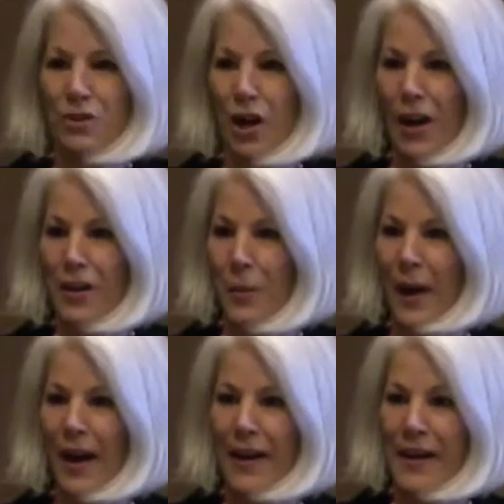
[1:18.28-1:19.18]
talking
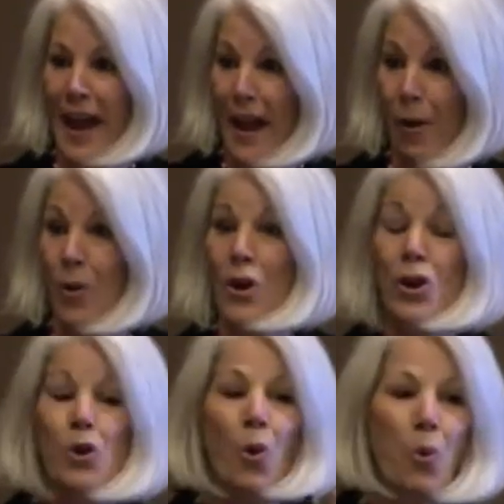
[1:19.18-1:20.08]
about how,
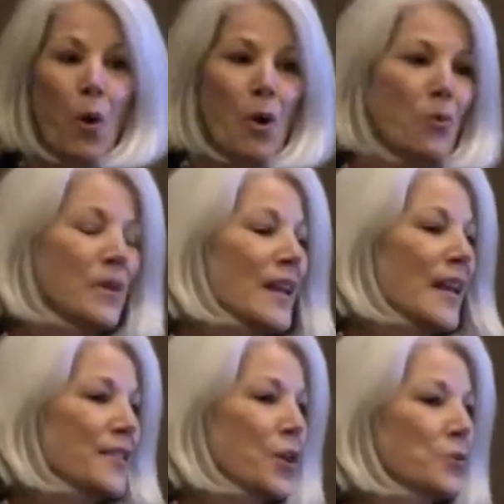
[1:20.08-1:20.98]
quote,
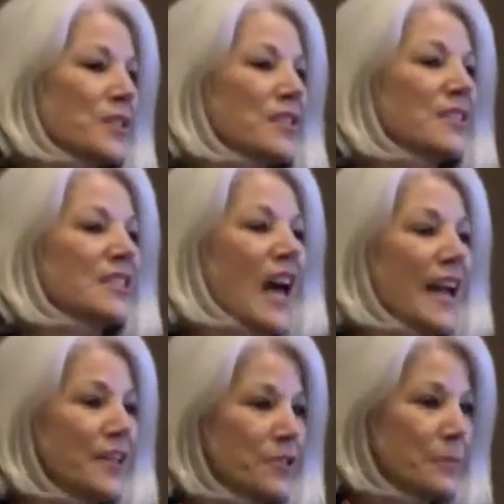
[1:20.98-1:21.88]
there was a
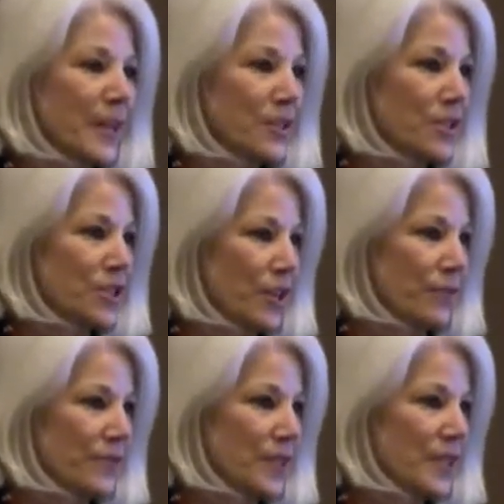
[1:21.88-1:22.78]
seismic
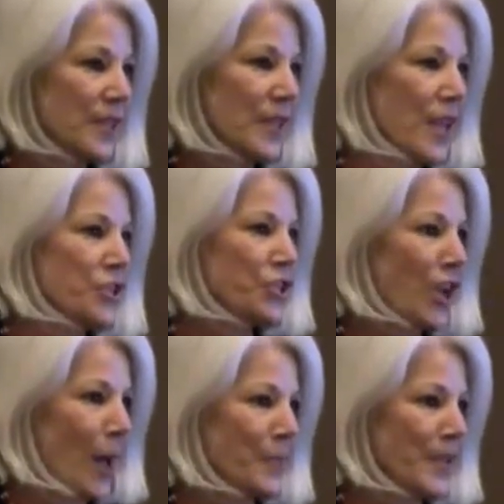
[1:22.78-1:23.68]
shift in
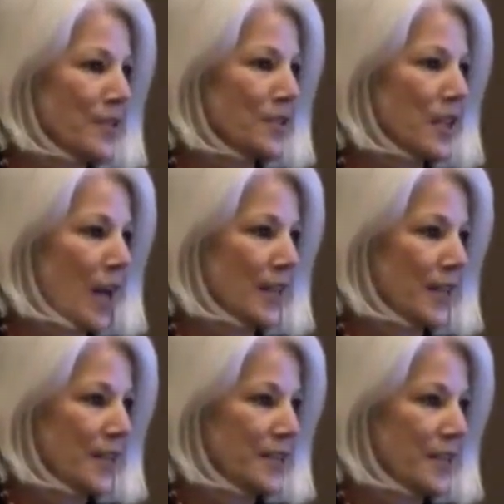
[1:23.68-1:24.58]
shopping this
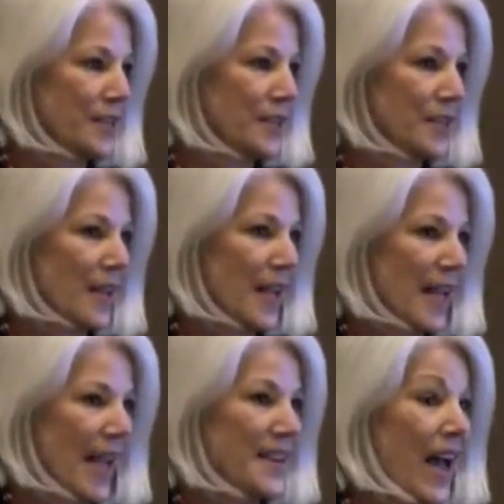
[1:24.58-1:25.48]
holiday season.
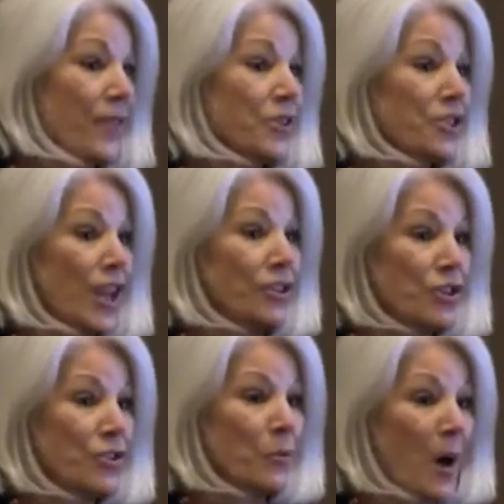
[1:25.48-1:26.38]
And now they're
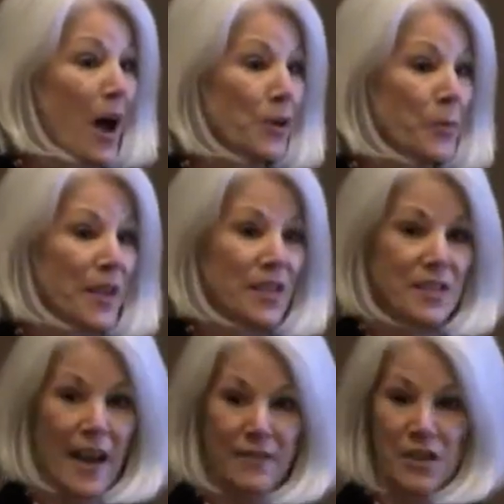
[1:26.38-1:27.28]
changing their model because they have to